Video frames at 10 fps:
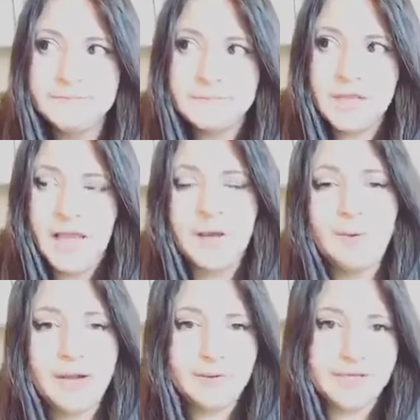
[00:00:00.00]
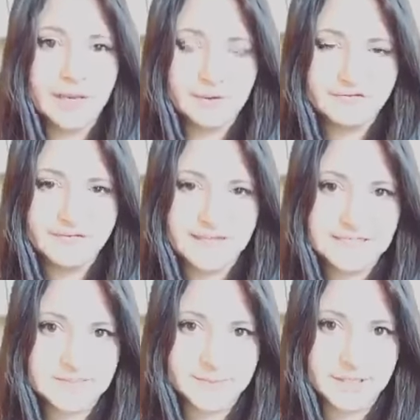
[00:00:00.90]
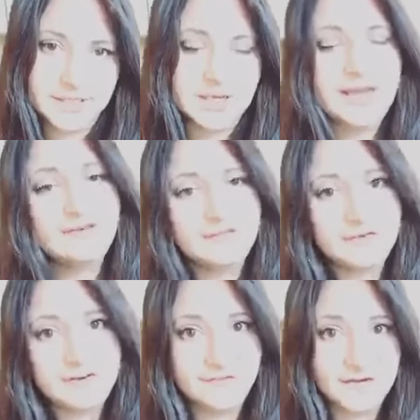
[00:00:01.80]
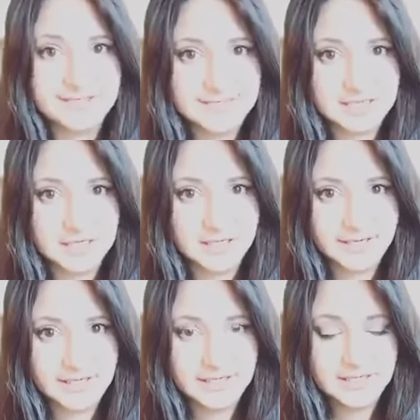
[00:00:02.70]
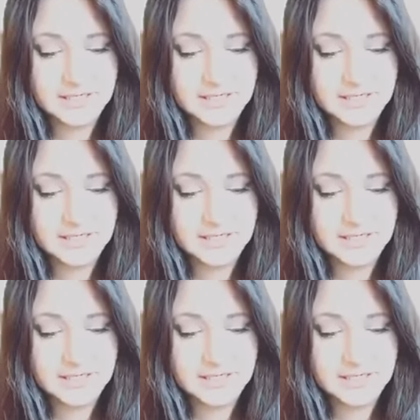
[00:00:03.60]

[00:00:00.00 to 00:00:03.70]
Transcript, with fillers: How I would go on Facebook every Friday night